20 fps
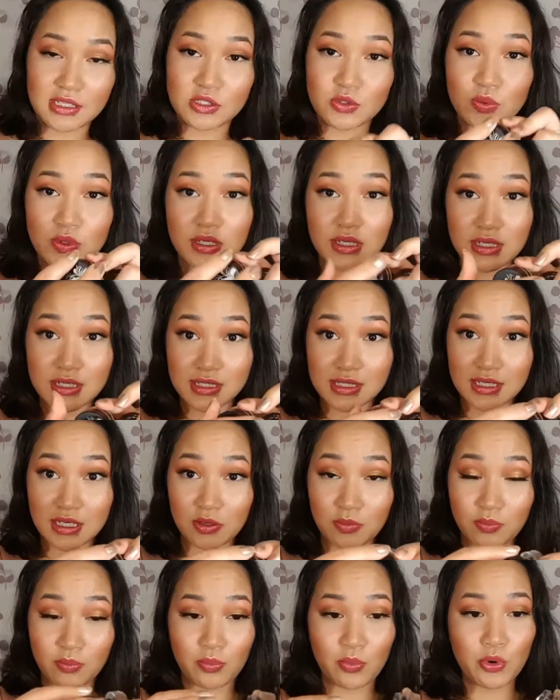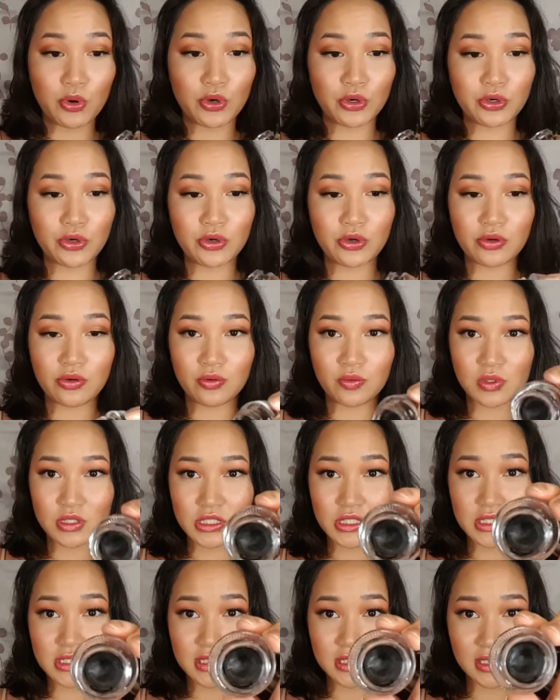This one is in Immortal,
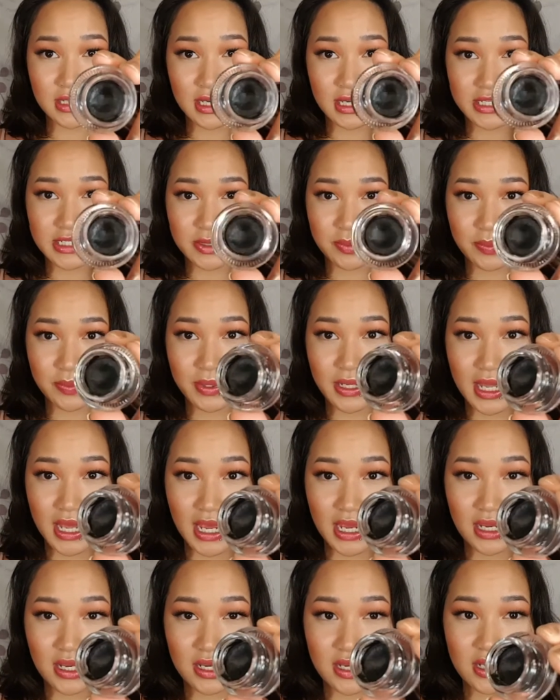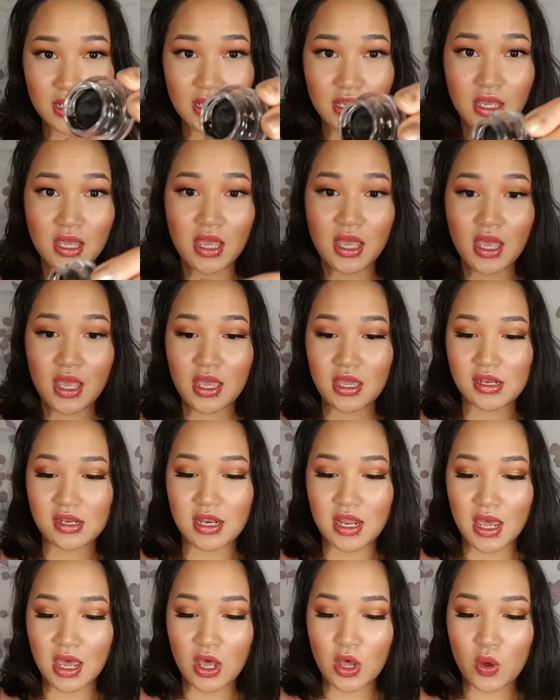which is a nice black.
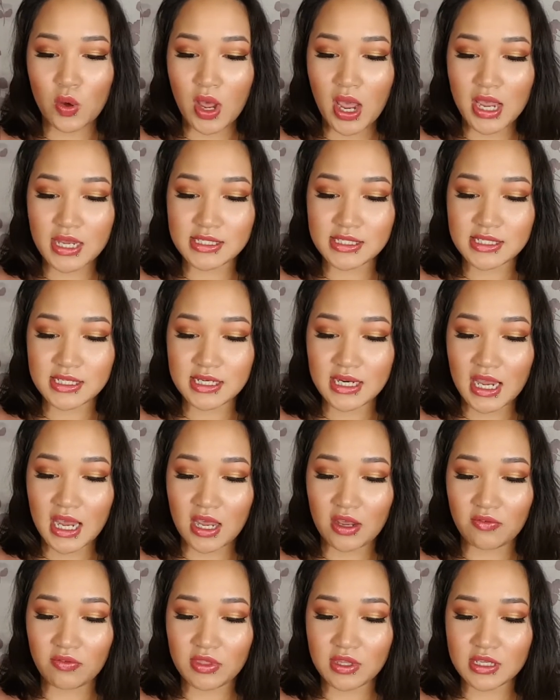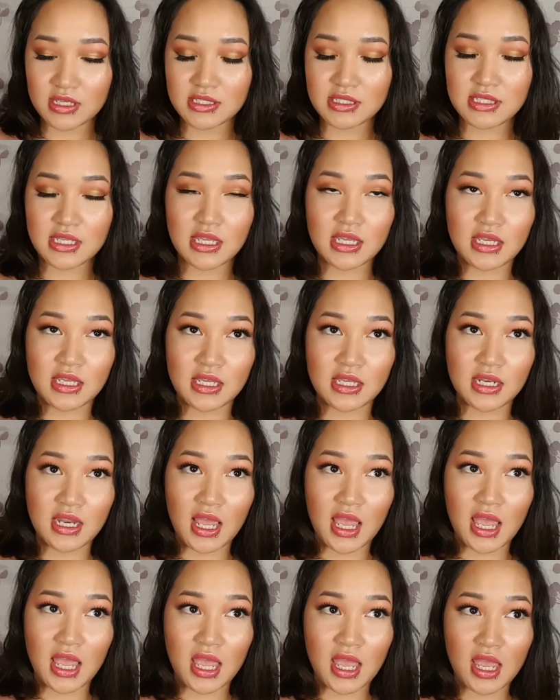Now, I did have this in
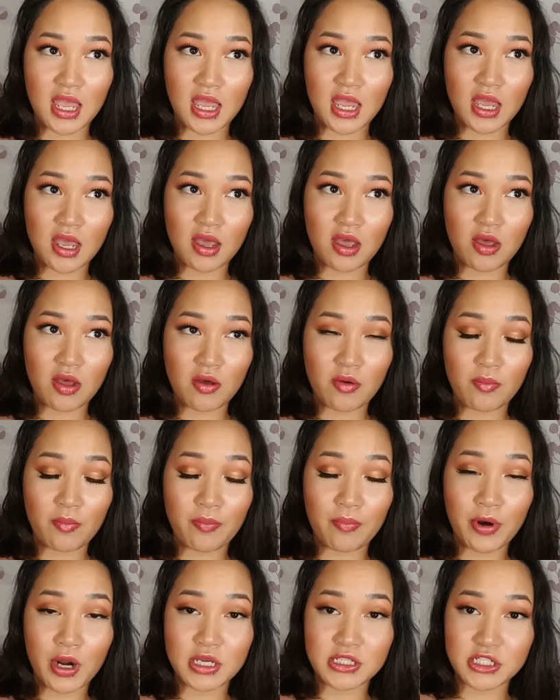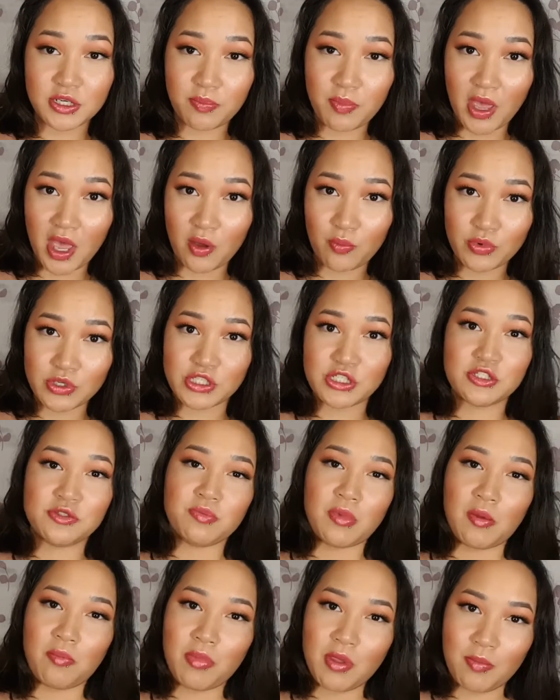a project pan, which is
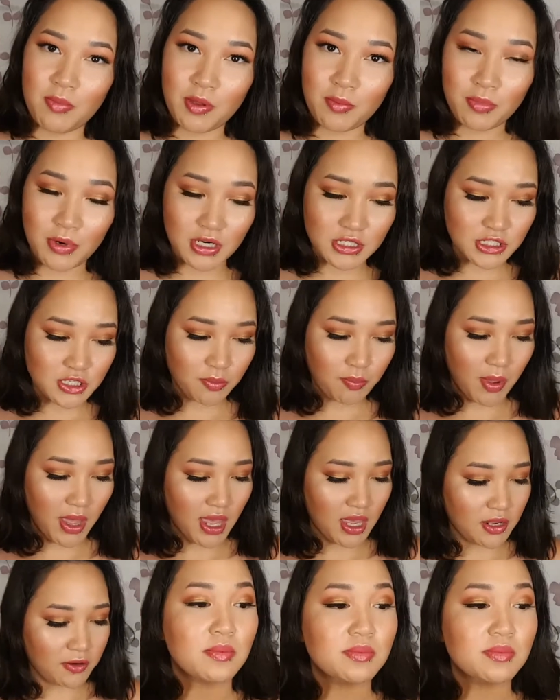my peeping project pan.